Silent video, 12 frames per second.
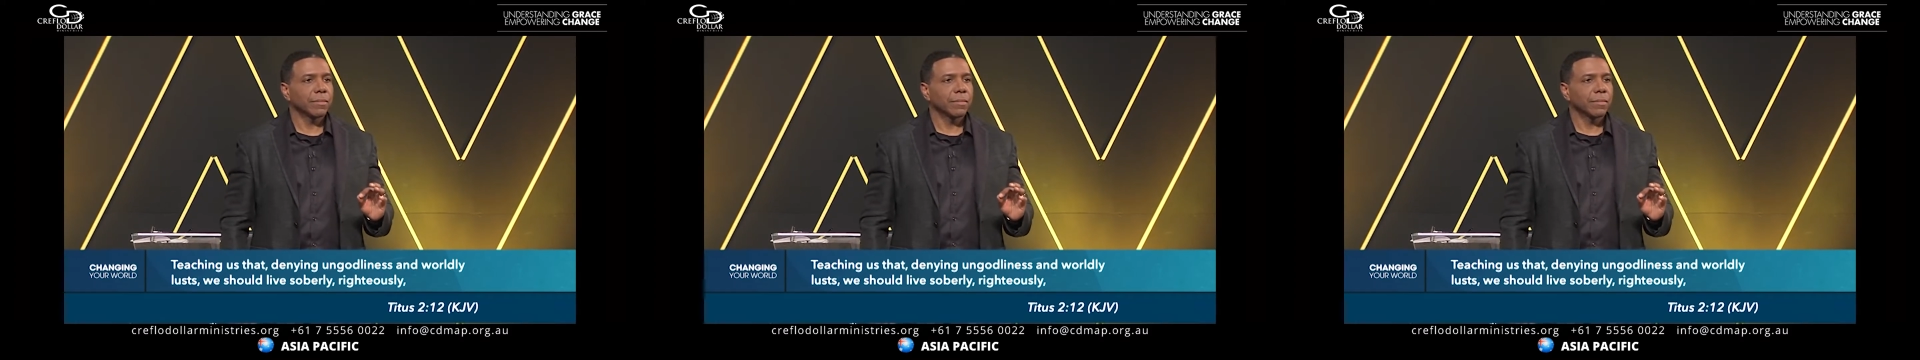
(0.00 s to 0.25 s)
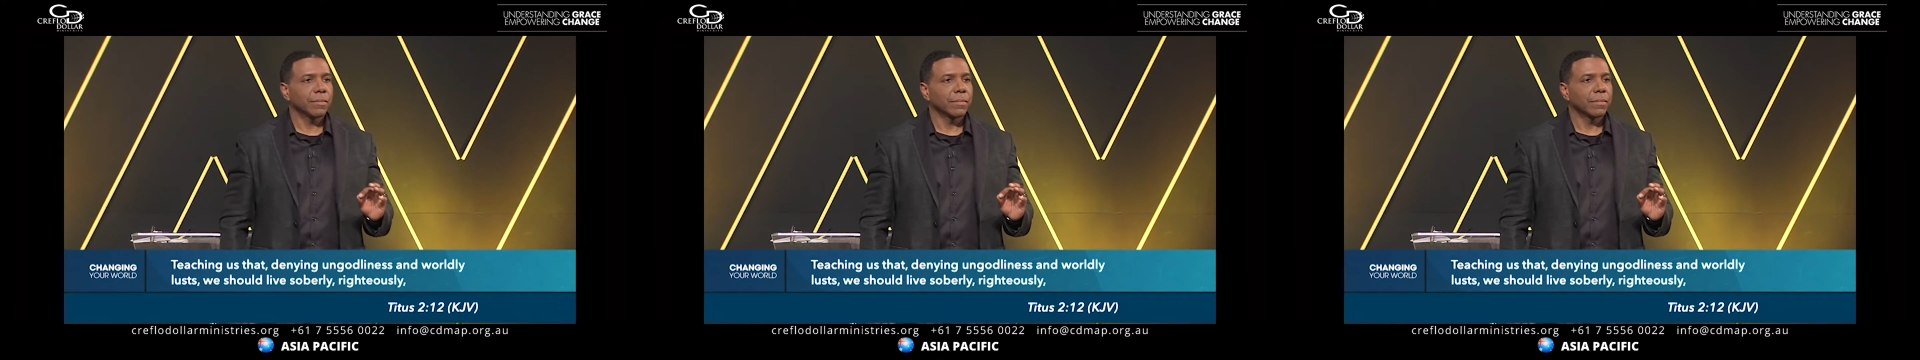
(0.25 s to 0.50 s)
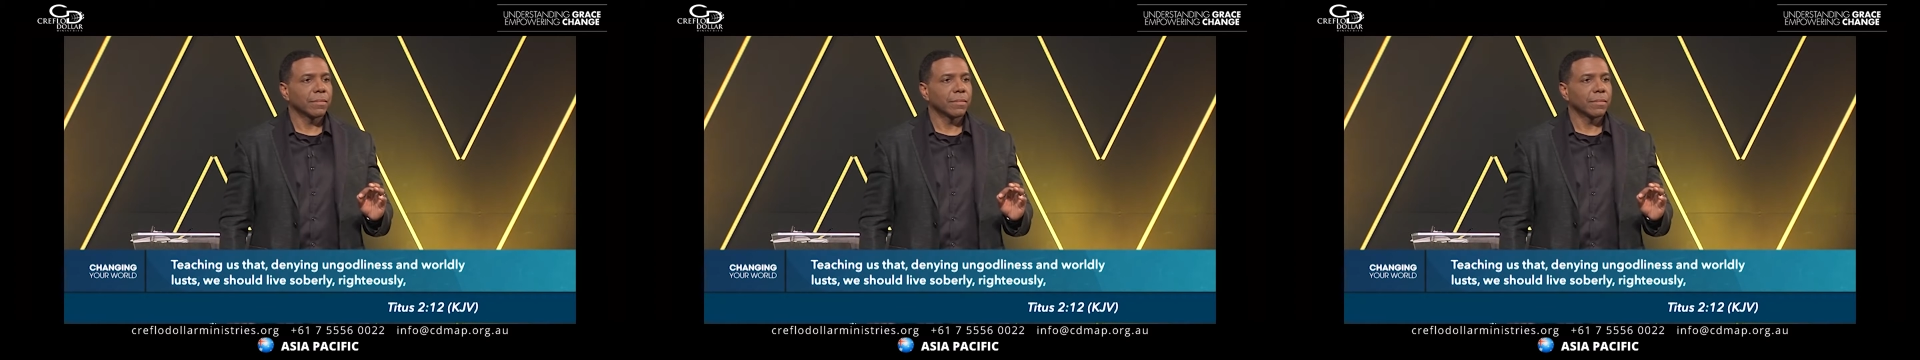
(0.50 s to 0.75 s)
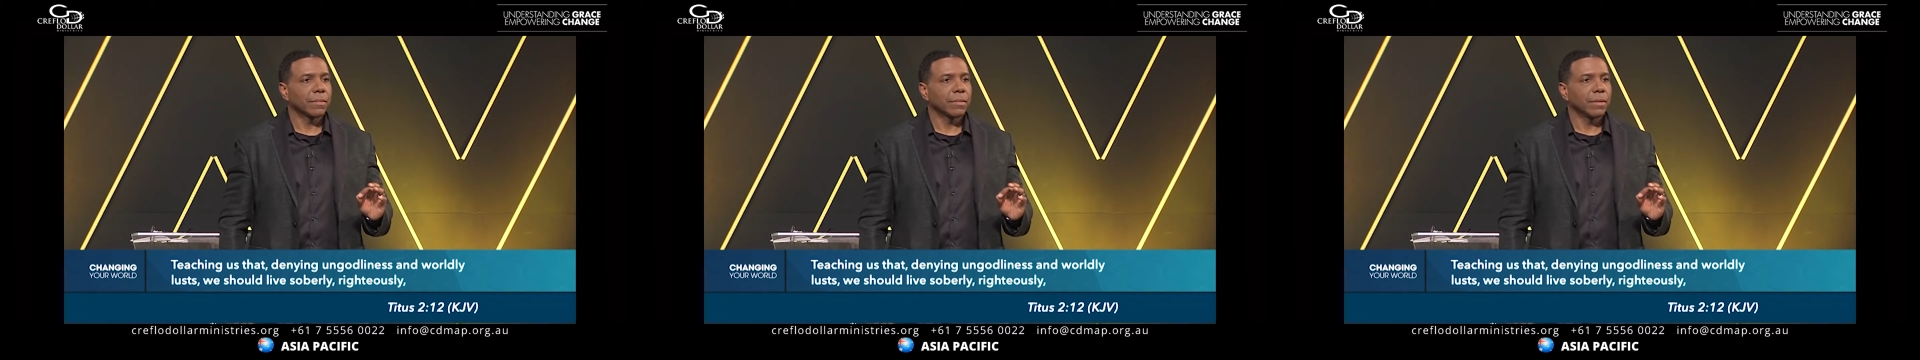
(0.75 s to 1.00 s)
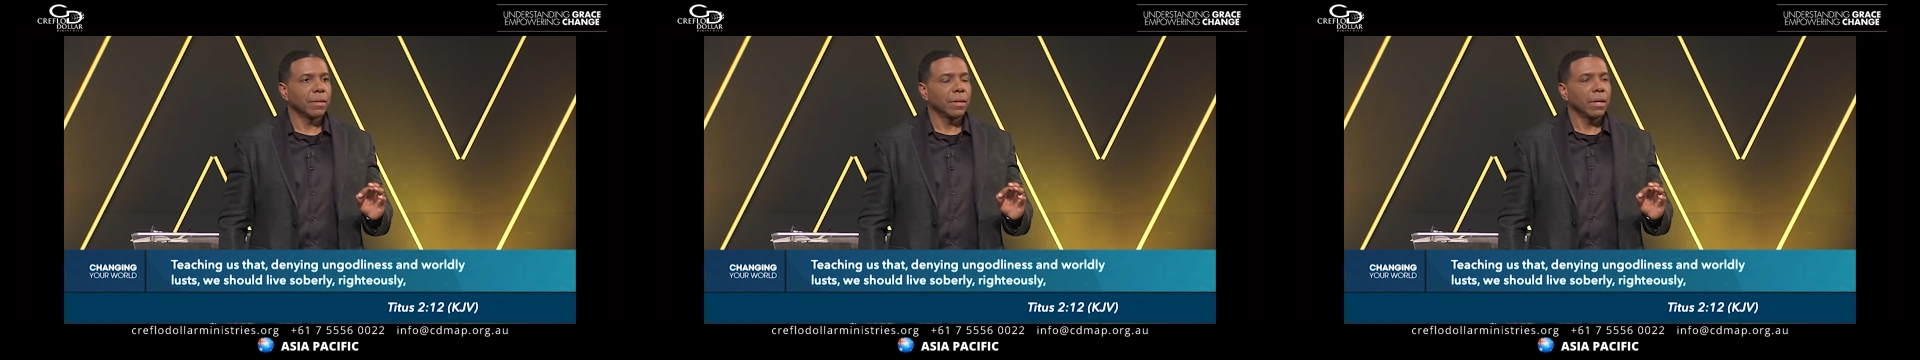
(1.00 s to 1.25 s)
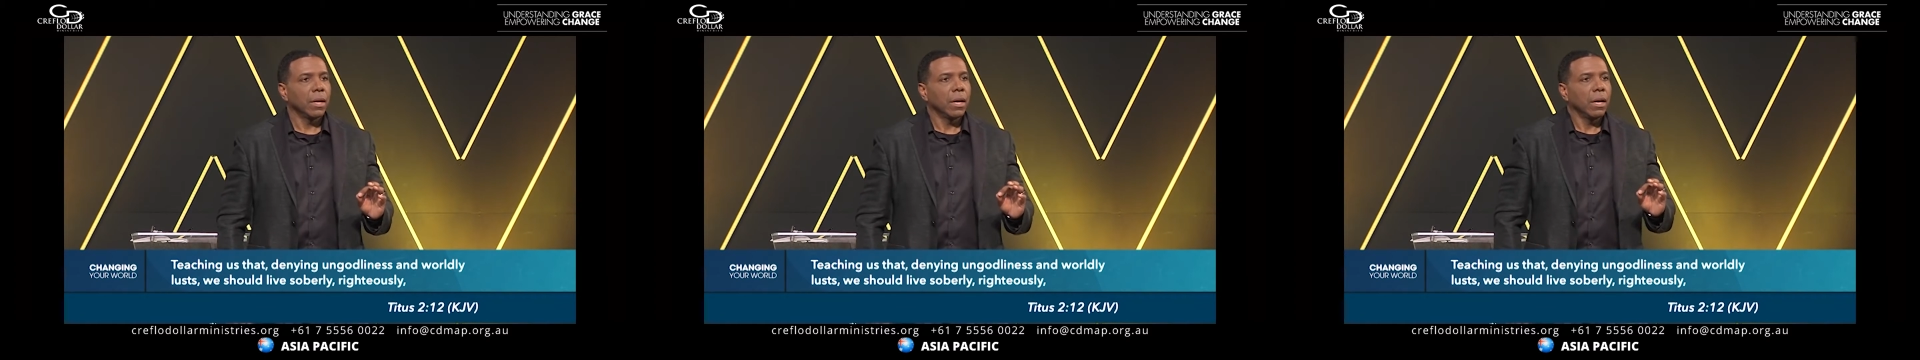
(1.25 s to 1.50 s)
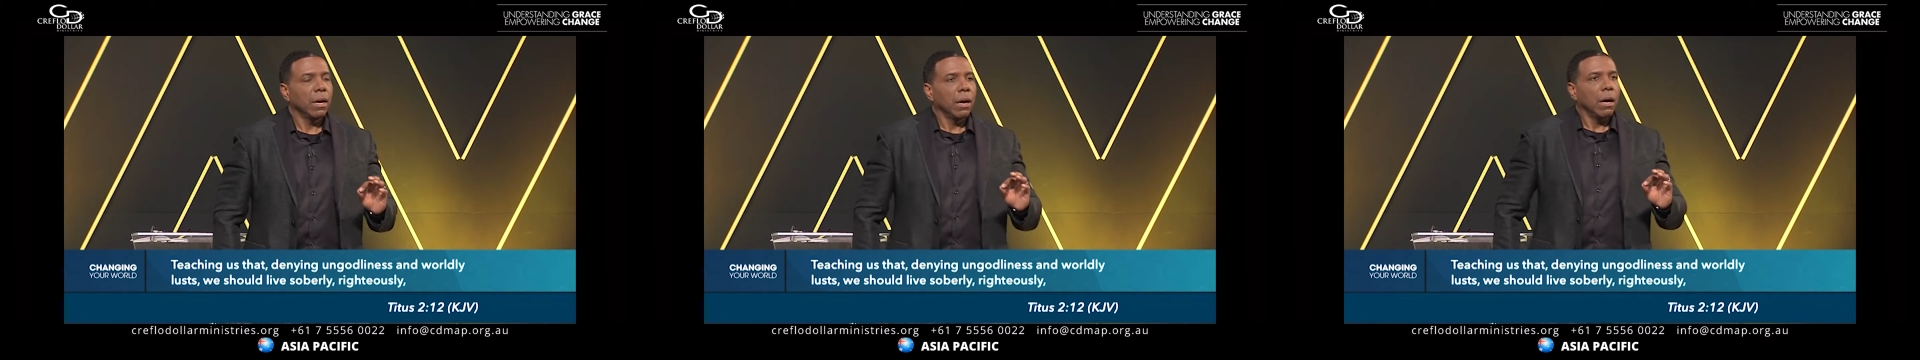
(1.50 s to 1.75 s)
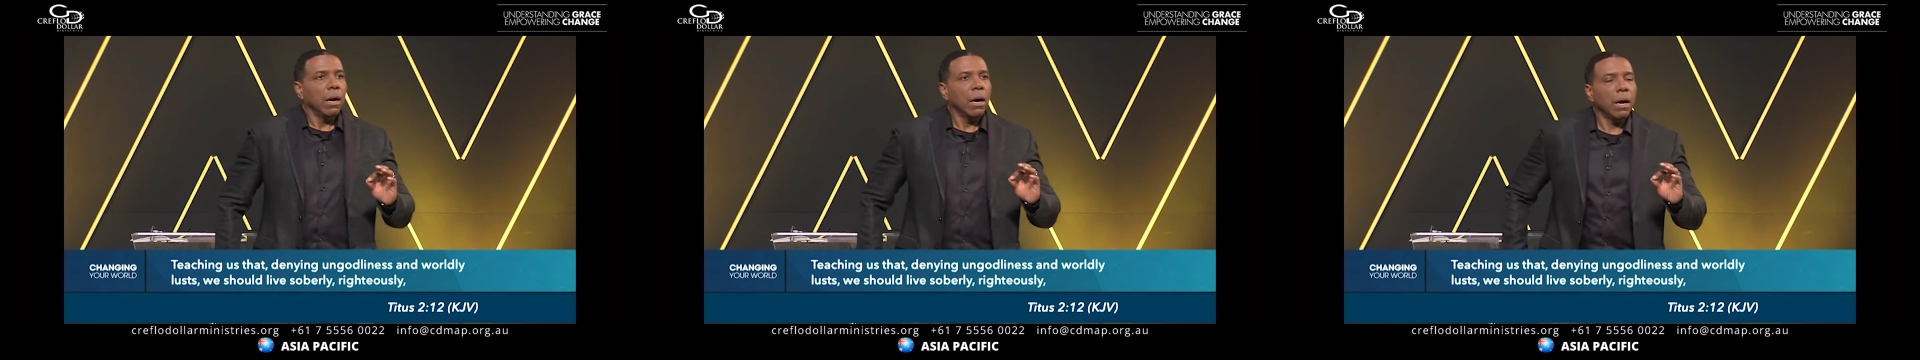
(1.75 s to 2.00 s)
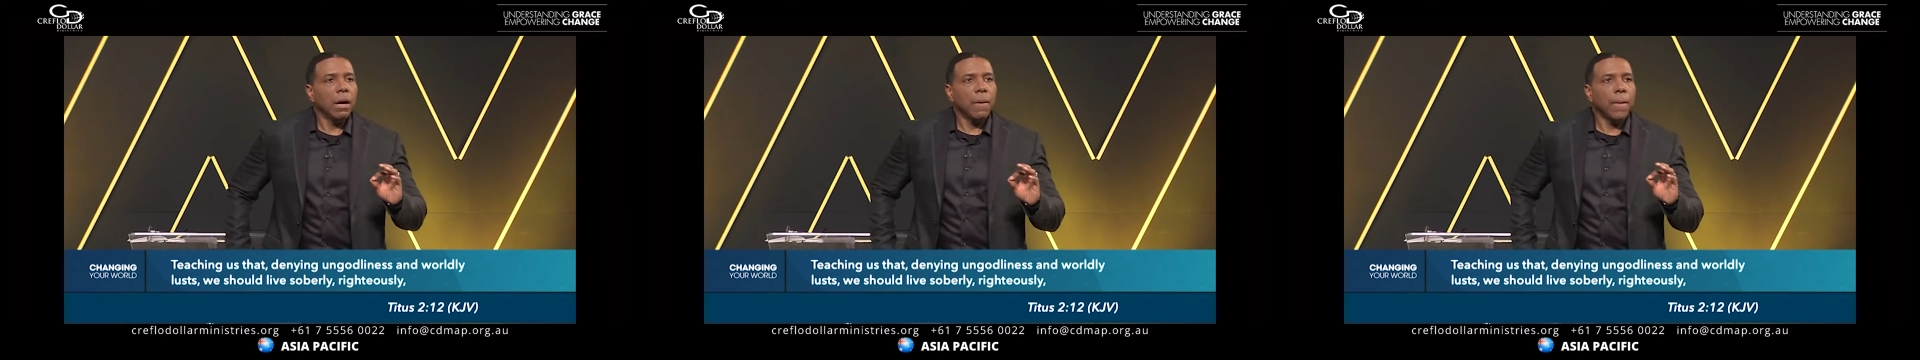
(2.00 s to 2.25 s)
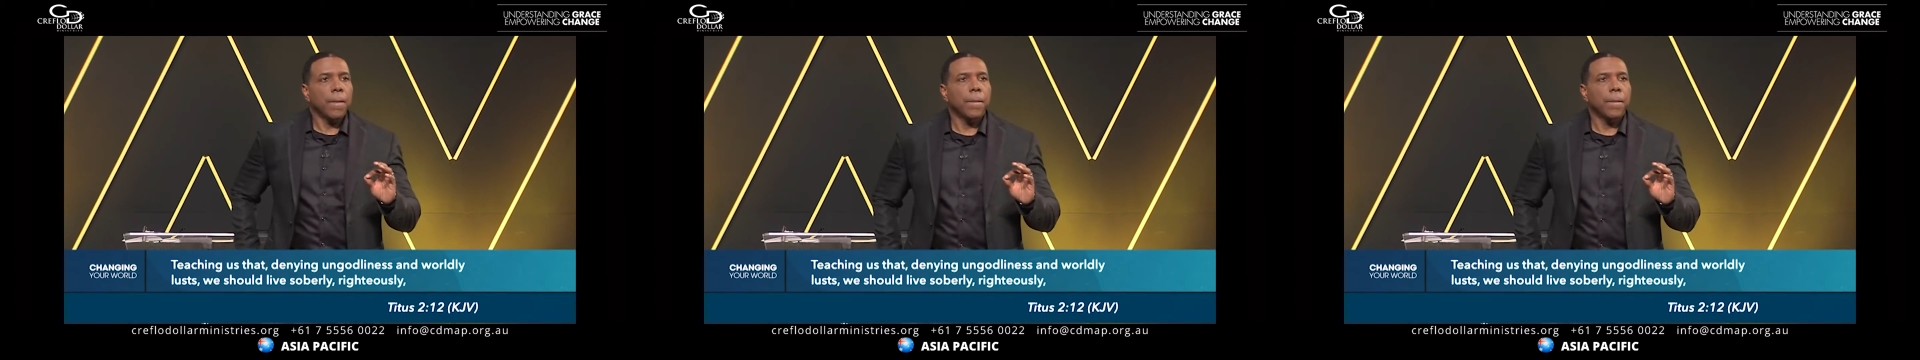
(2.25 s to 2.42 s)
No one is speaking in this clip.